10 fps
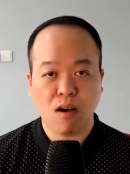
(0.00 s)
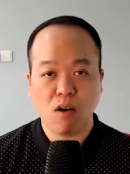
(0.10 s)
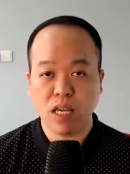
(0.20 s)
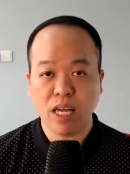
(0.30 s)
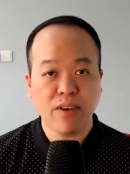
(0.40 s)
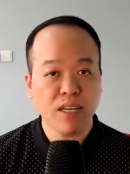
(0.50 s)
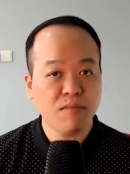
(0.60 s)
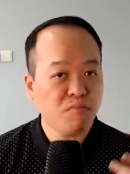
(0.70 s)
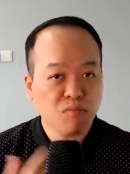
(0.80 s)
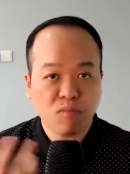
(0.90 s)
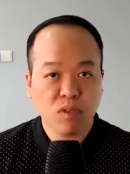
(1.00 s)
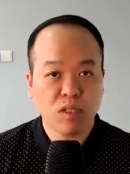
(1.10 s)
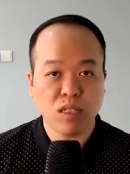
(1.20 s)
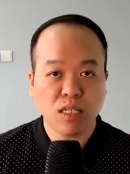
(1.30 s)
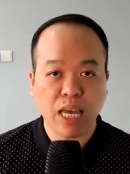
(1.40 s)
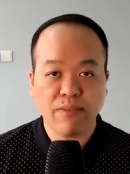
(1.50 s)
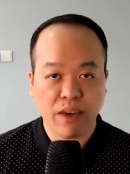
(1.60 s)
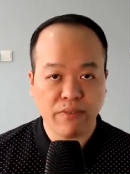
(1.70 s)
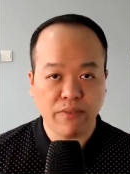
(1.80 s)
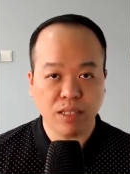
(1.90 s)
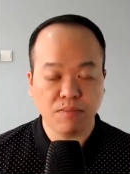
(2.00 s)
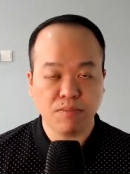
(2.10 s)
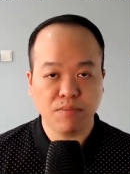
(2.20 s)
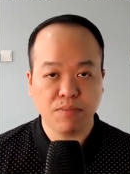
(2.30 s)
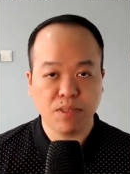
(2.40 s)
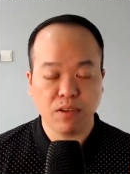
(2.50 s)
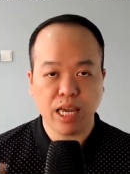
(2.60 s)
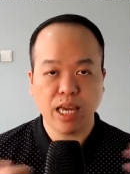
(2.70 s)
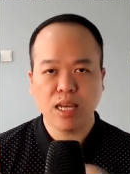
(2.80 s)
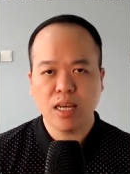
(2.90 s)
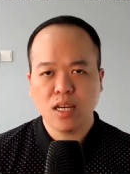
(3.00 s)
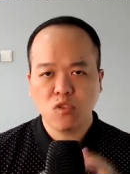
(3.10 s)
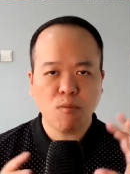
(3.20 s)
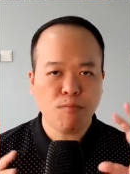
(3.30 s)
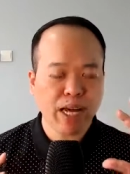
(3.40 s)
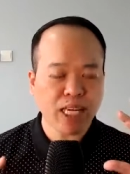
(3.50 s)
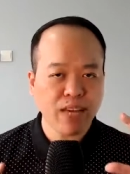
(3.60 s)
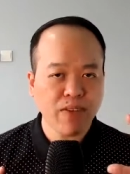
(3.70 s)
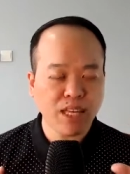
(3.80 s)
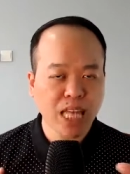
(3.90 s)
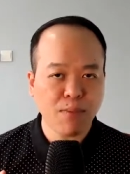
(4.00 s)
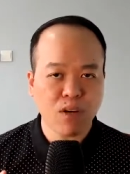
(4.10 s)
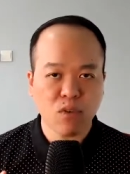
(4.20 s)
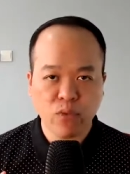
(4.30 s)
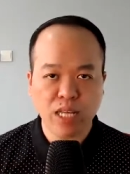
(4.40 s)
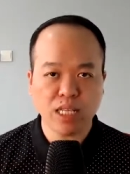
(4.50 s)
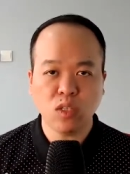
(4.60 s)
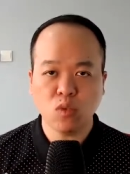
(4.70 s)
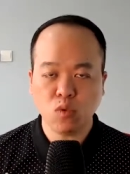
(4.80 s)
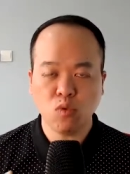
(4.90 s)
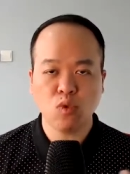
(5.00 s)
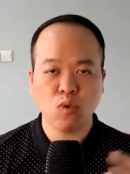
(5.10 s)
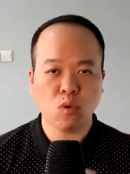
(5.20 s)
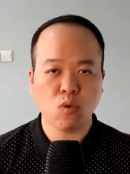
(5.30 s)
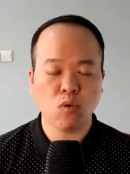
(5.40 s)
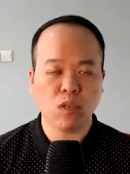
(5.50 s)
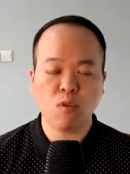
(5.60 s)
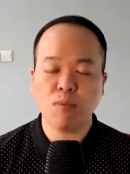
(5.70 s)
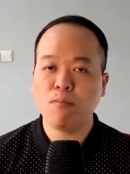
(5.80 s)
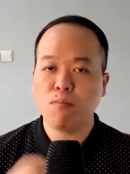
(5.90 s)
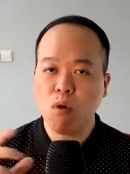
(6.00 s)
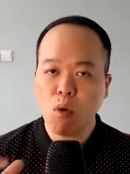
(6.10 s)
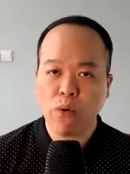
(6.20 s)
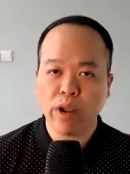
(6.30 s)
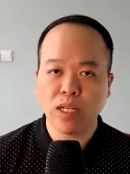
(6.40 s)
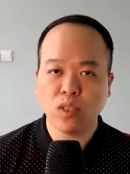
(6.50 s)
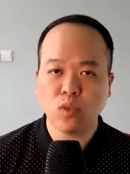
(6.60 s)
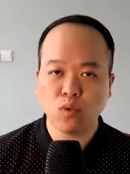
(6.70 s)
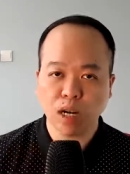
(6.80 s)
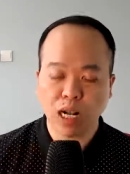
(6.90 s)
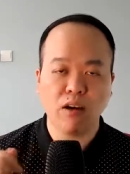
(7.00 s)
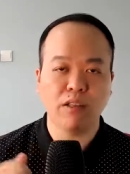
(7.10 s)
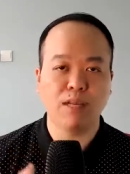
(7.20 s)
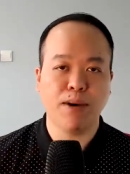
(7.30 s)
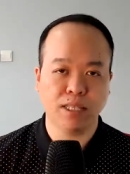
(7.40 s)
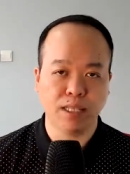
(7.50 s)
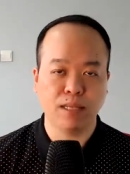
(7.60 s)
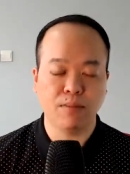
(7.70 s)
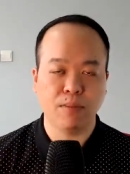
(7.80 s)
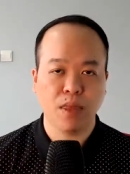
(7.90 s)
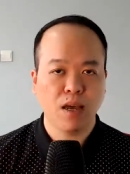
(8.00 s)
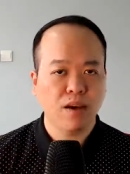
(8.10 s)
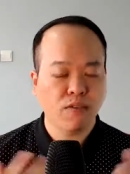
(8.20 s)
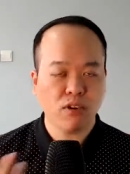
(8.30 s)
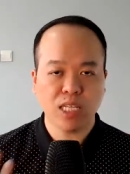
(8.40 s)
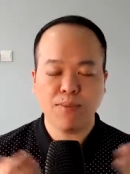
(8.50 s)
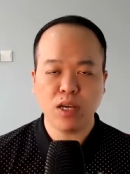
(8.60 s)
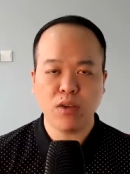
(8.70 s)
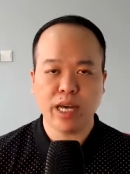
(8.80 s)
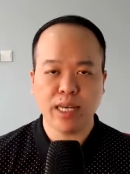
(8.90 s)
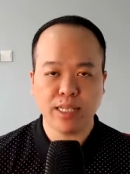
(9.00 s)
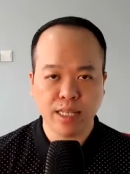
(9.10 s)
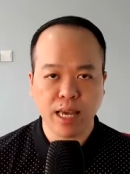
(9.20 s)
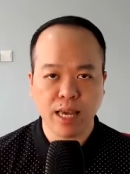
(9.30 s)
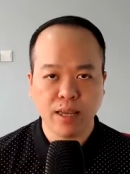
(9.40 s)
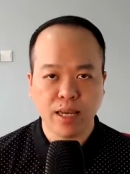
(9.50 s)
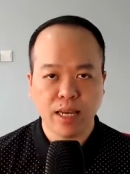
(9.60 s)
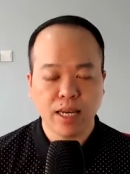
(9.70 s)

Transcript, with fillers: or even save effort? Okay, so by giving them a reason to do so, they'll be more willing to click on the button. For example, you can say,